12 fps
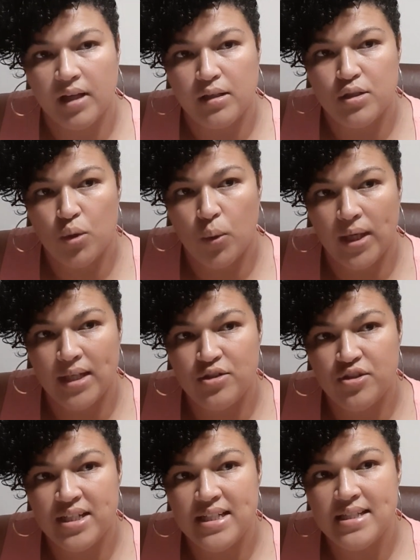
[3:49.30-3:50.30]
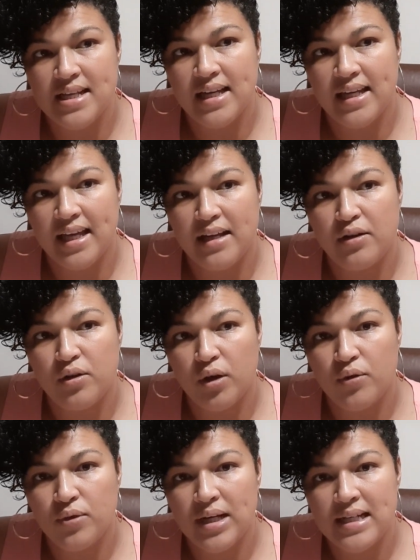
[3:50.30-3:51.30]
Toiletries, again,
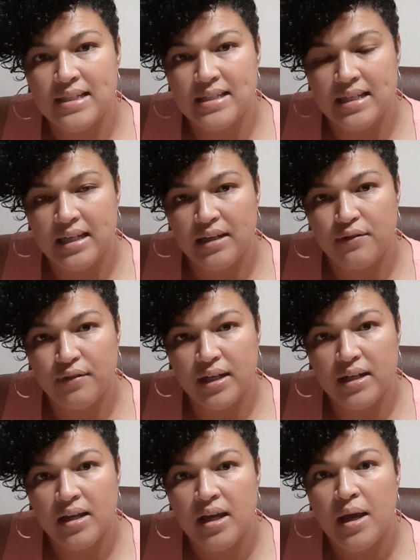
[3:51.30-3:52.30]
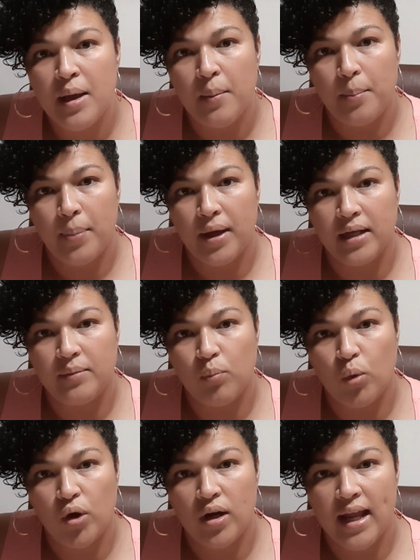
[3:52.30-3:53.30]
not really a sinking fund, but
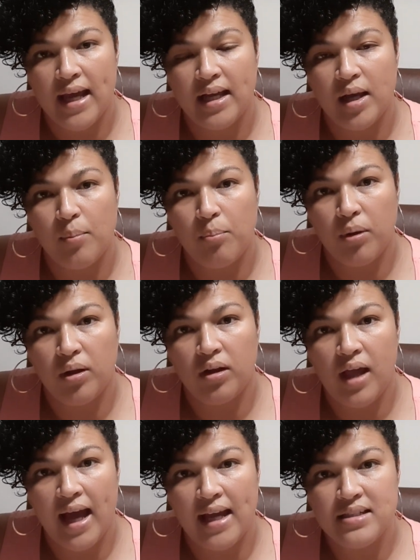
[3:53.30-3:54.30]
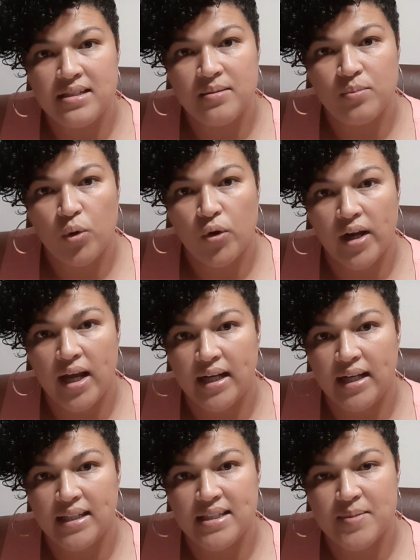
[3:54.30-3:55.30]
more like a bill item or an
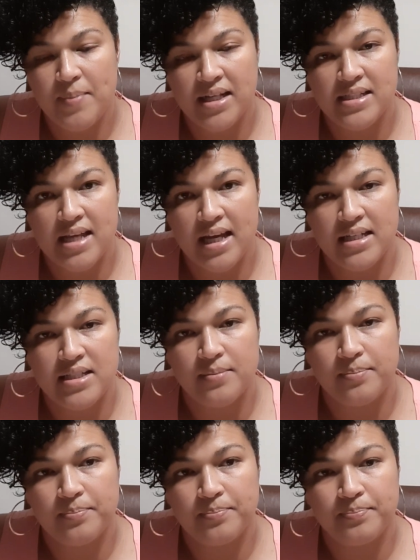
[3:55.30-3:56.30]
expense item.